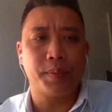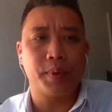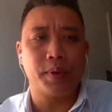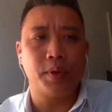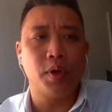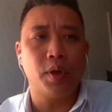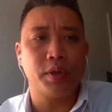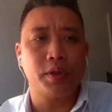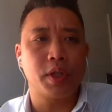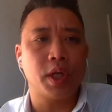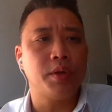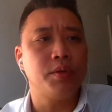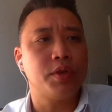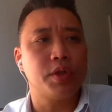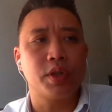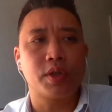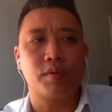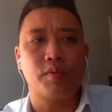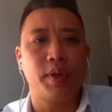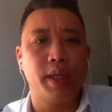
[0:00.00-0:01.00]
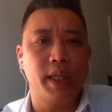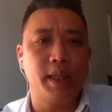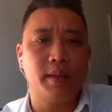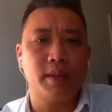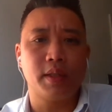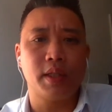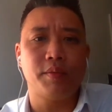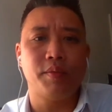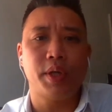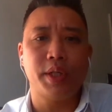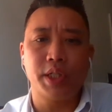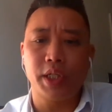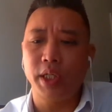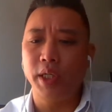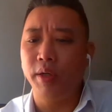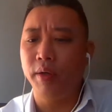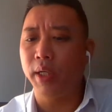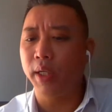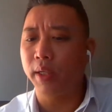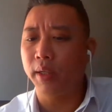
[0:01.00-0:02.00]
not don't just read civil
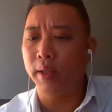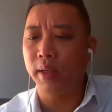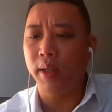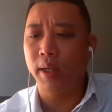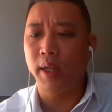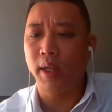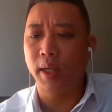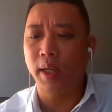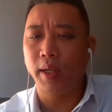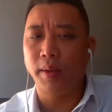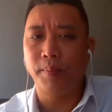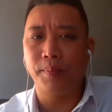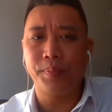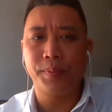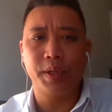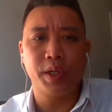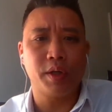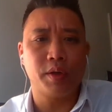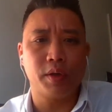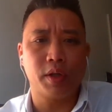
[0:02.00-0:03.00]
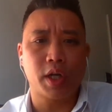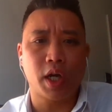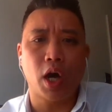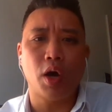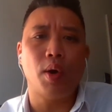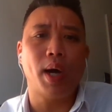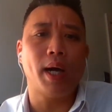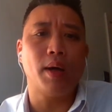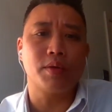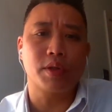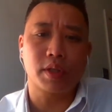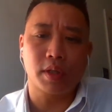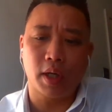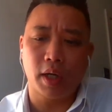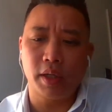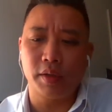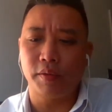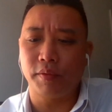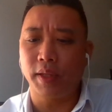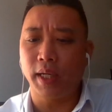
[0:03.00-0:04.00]
engineering. Um, you go
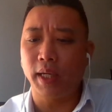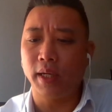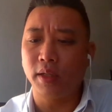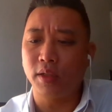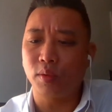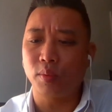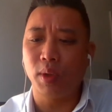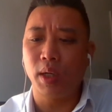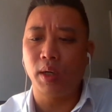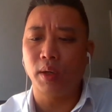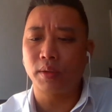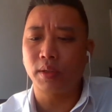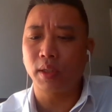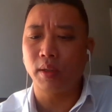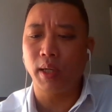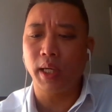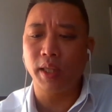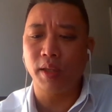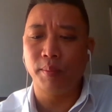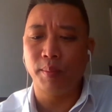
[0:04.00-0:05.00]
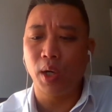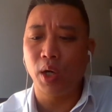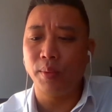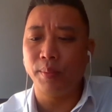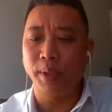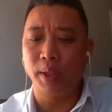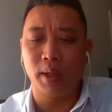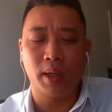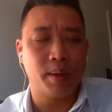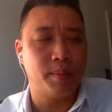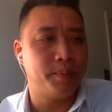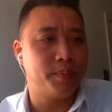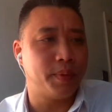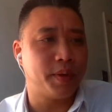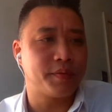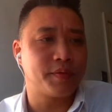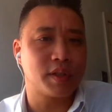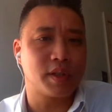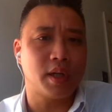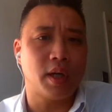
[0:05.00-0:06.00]
outside of that as well. So at the moment, I'm,
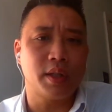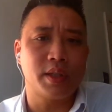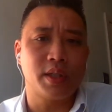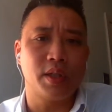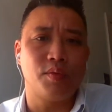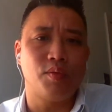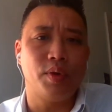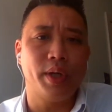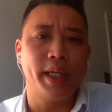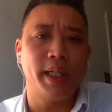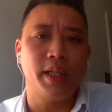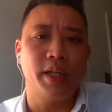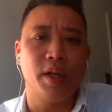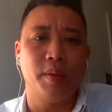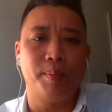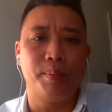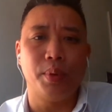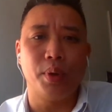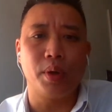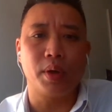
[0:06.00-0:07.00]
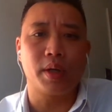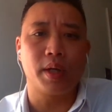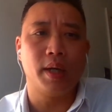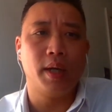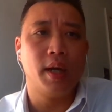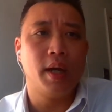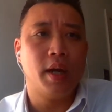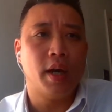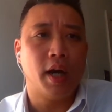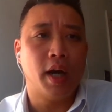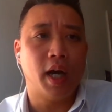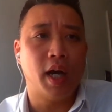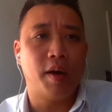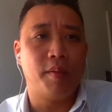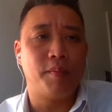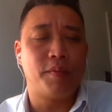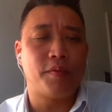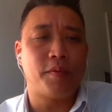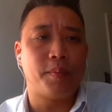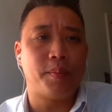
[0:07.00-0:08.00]
I've started reading a book
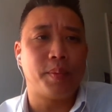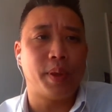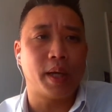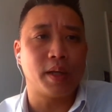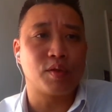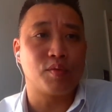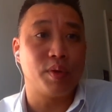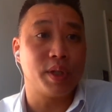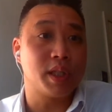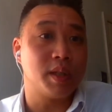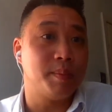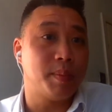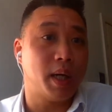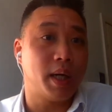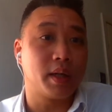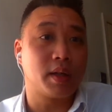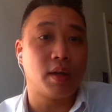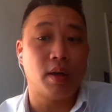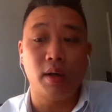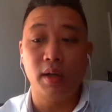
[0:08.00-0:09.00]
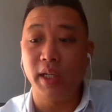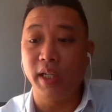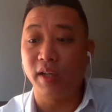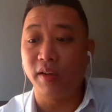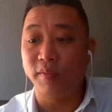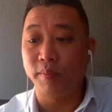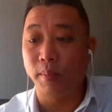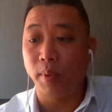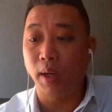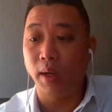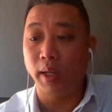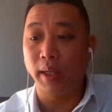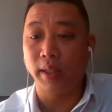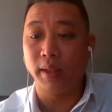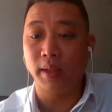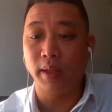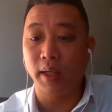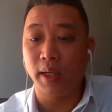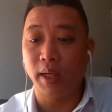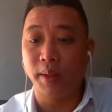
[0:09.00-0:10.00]
um, that's written by a colleague of
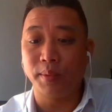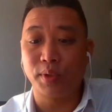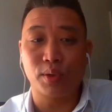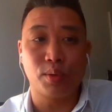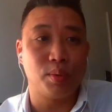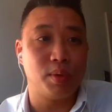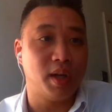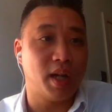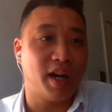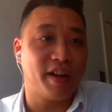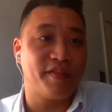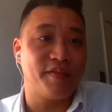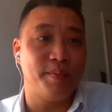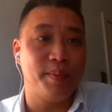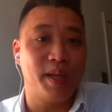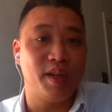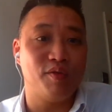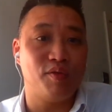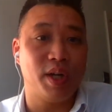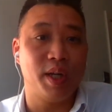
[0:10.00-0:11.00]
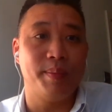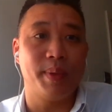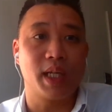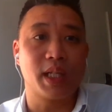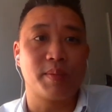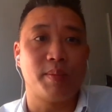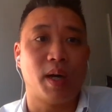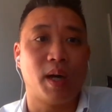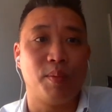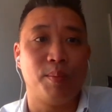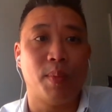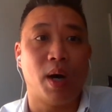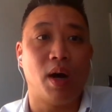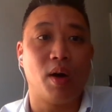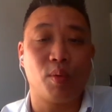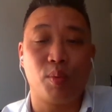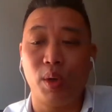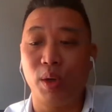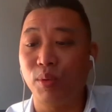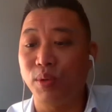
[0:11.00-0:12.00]
mine. Um, it's called Life Meet Remix by
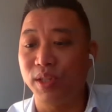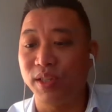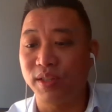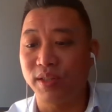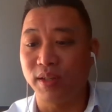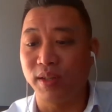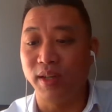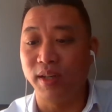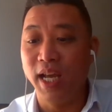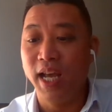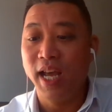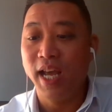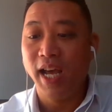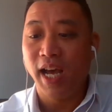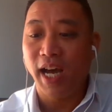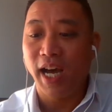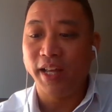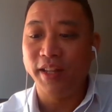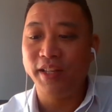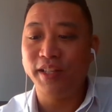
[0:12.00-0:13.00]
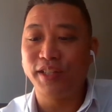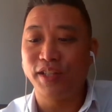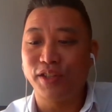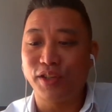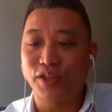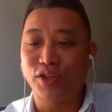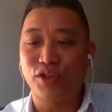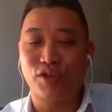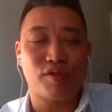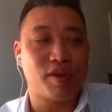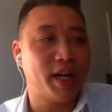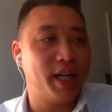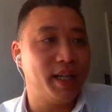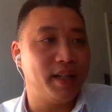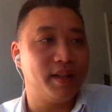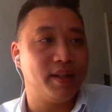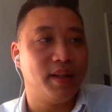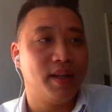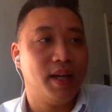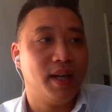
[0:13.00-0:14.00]
Mark Wilkinson. And this is a
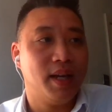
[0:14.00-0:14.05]
straight